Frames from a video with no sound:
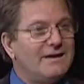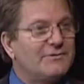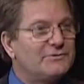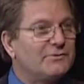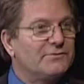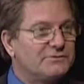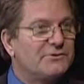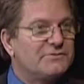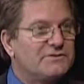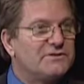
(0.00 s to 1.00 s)
under certain
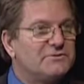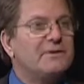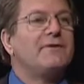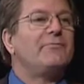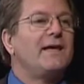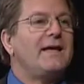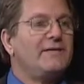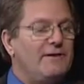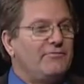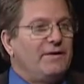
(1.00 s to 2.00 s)
certain situations, if they
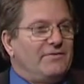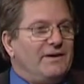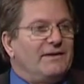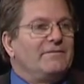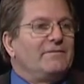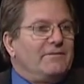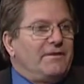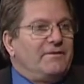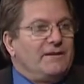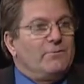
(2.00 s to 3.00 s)
if they think in, if
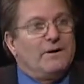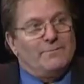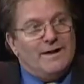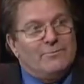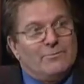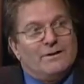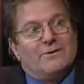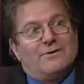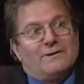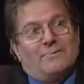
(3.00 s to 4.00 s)
they think, well, maybe we can
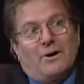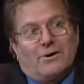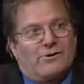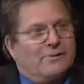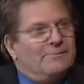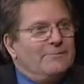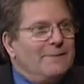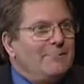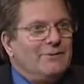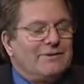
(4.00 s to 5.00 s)
only borrow and
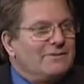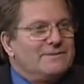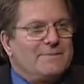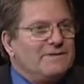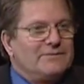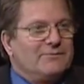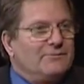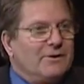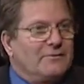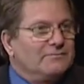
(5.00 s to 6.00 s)
maybe we can only spend so
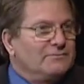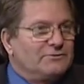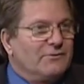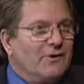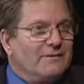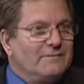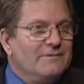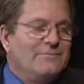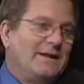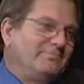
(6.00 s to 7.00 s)
far, so long. But well,